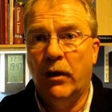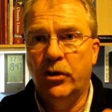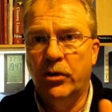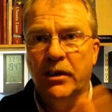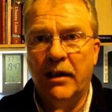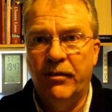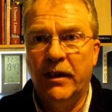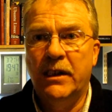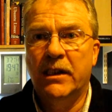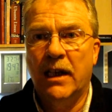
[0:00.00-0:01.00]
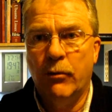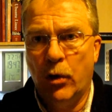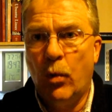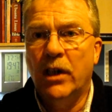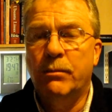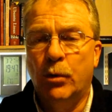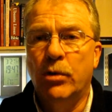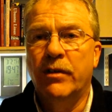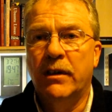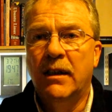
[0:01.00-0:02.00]
as soon as I finish this, I'm going to watch more
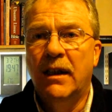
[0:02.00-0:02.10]
of it